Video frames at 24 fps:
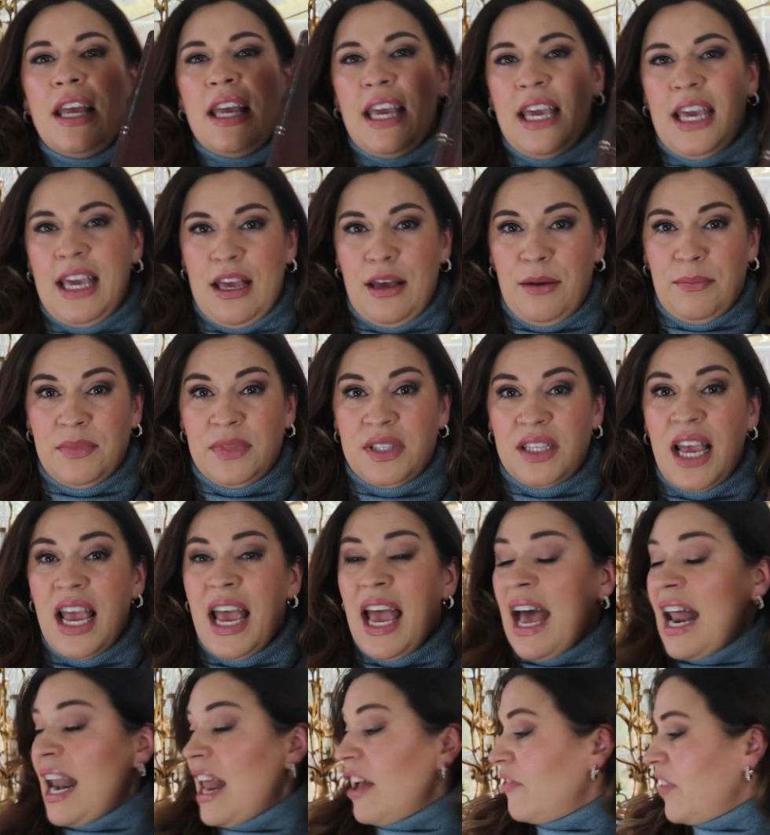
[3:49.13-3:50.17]
hymns.
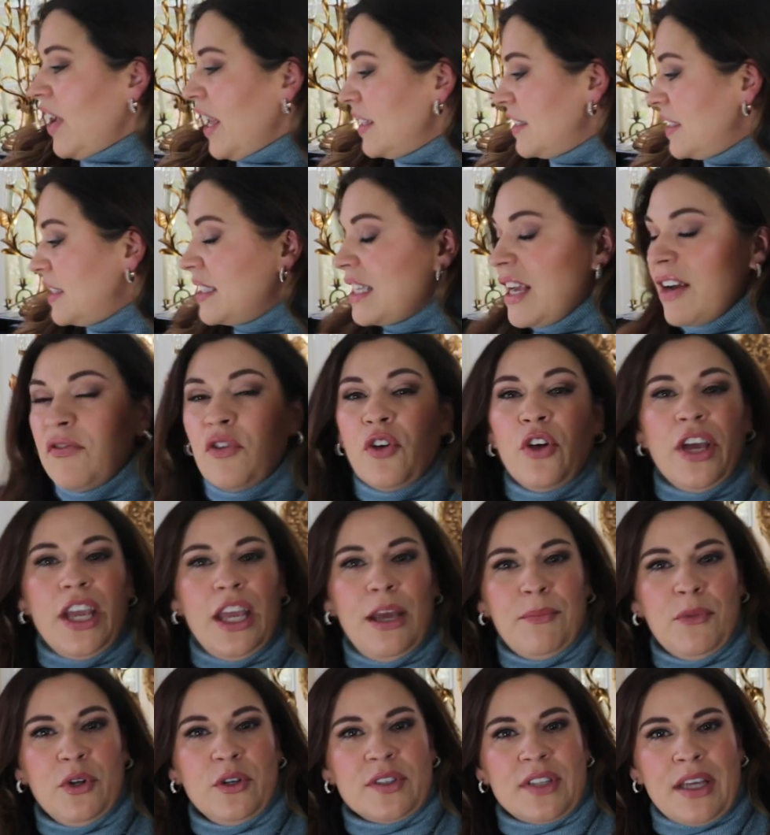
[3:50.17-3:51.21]
And I've got several
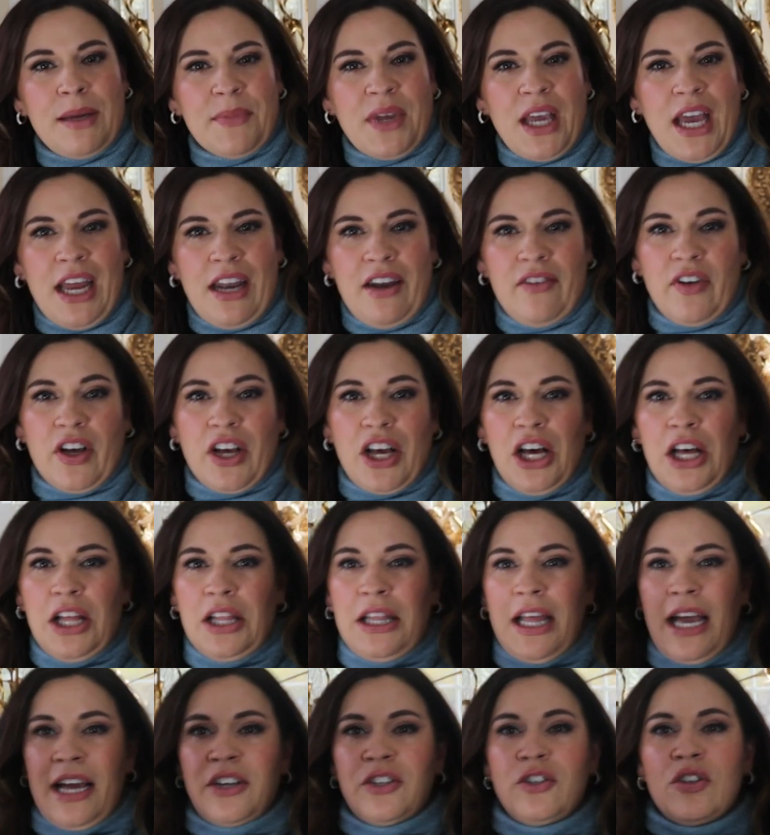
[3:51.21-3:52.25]
hymnals. I'm kind of a
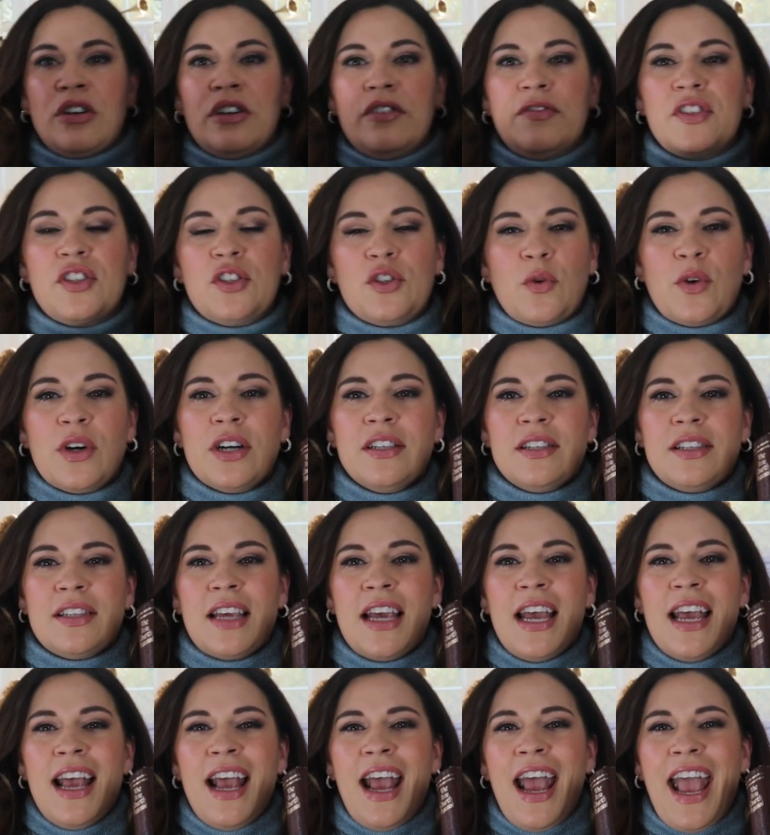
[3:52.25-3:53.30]
collector of sorts,
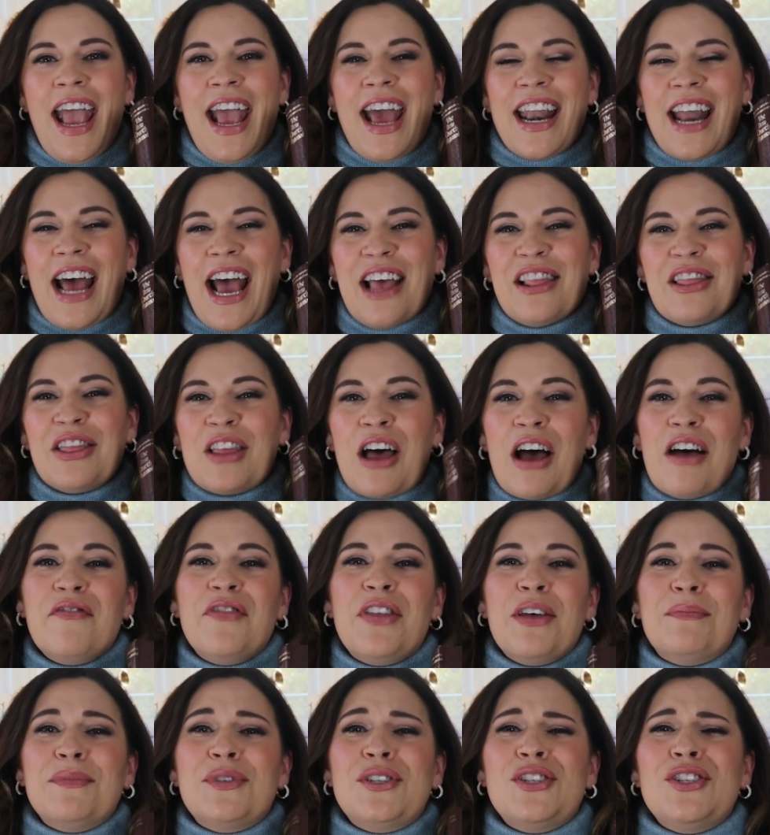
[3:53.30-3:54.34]
and I love
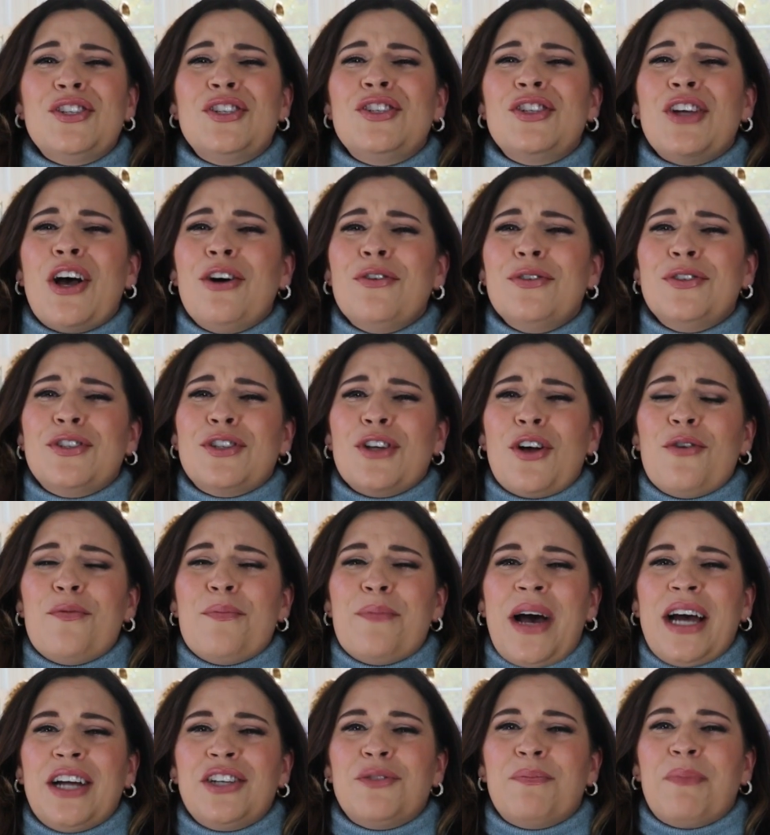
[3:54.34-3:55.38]
them so
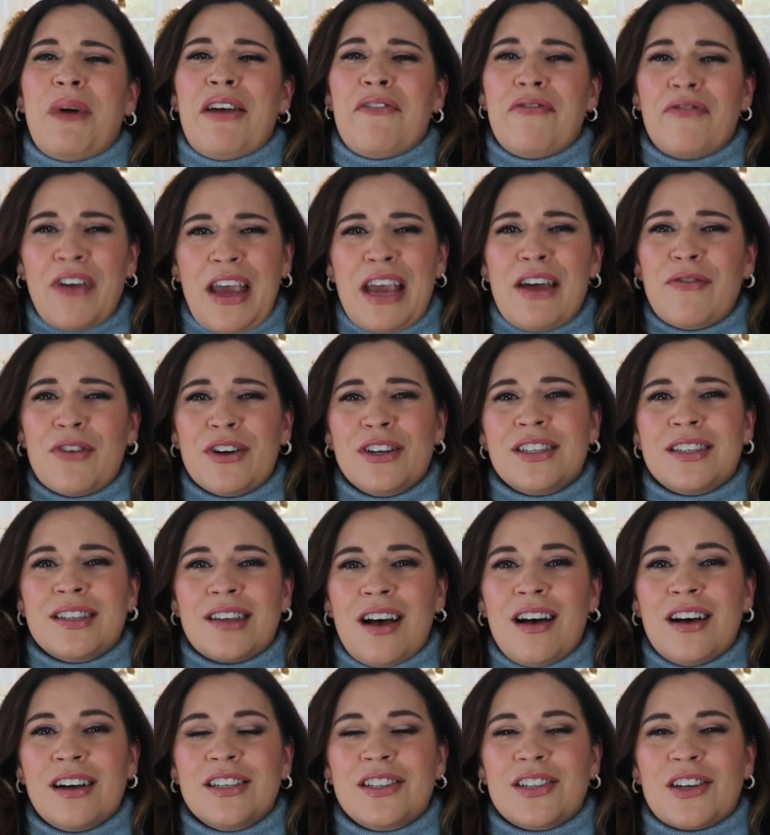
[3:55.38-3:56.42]
much. My favorite
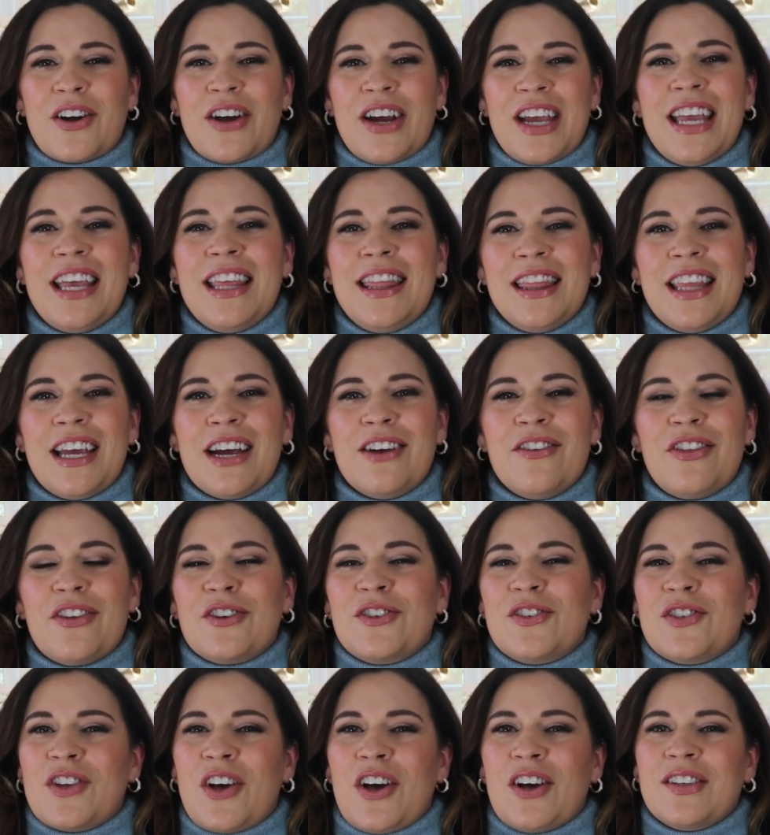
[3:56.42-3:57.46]
songs are in there. They're
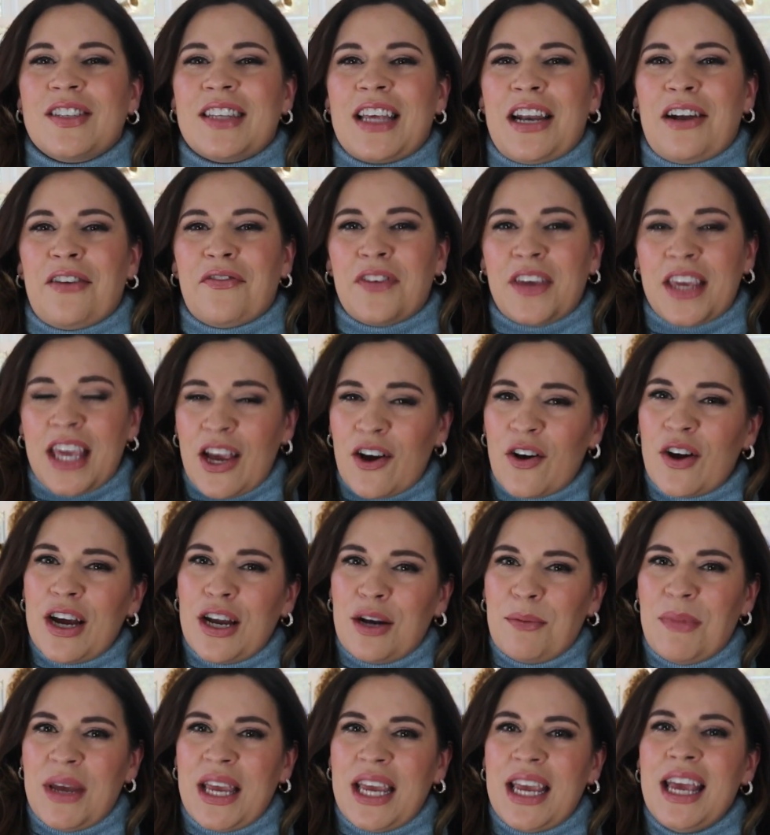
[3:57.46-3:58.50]
songs that have
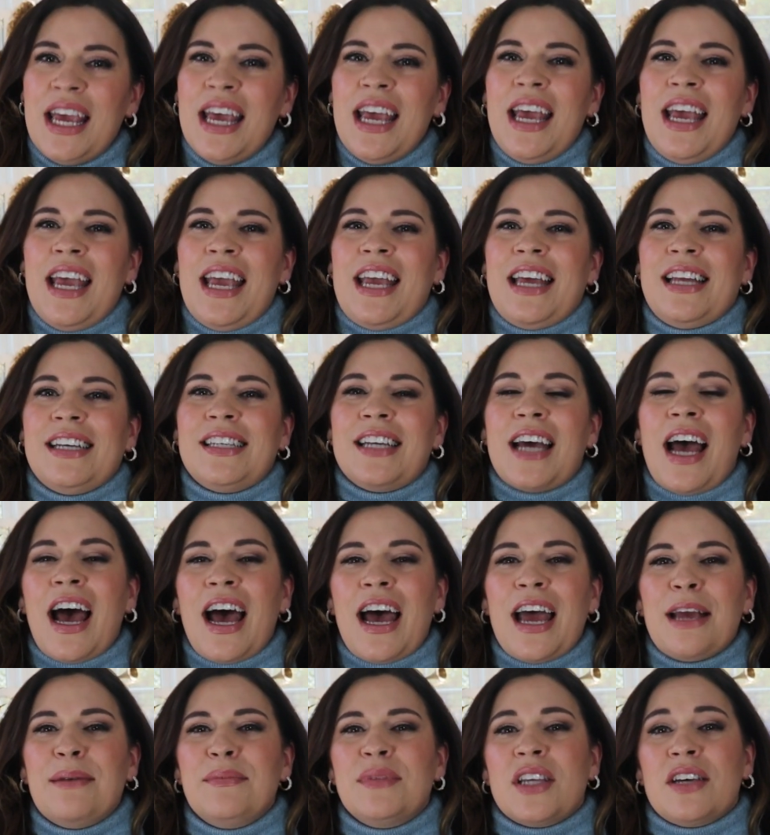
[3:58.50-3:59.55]
carried me in
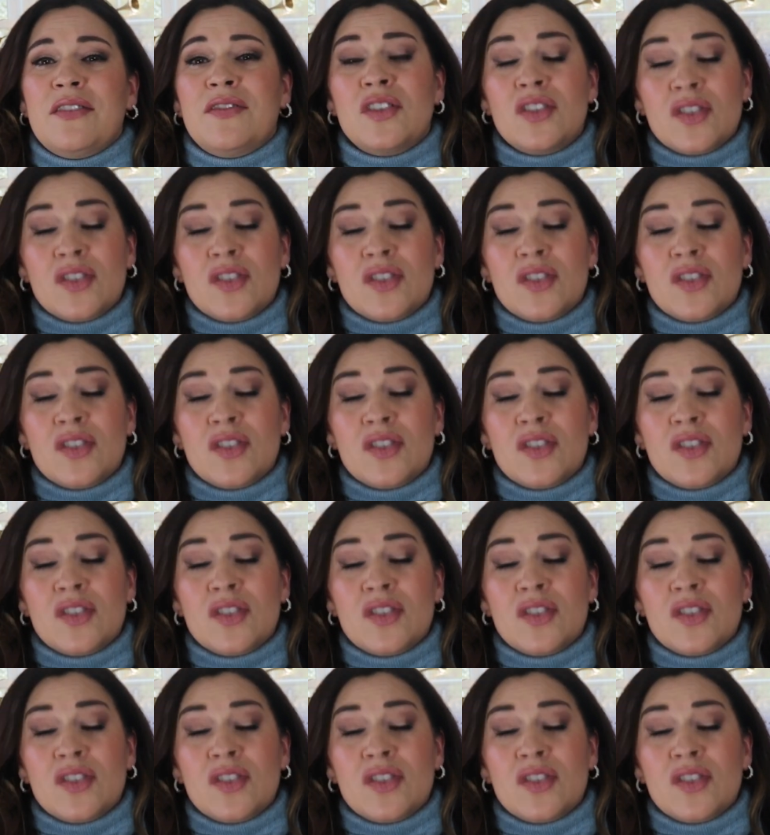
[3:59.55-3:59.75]
times of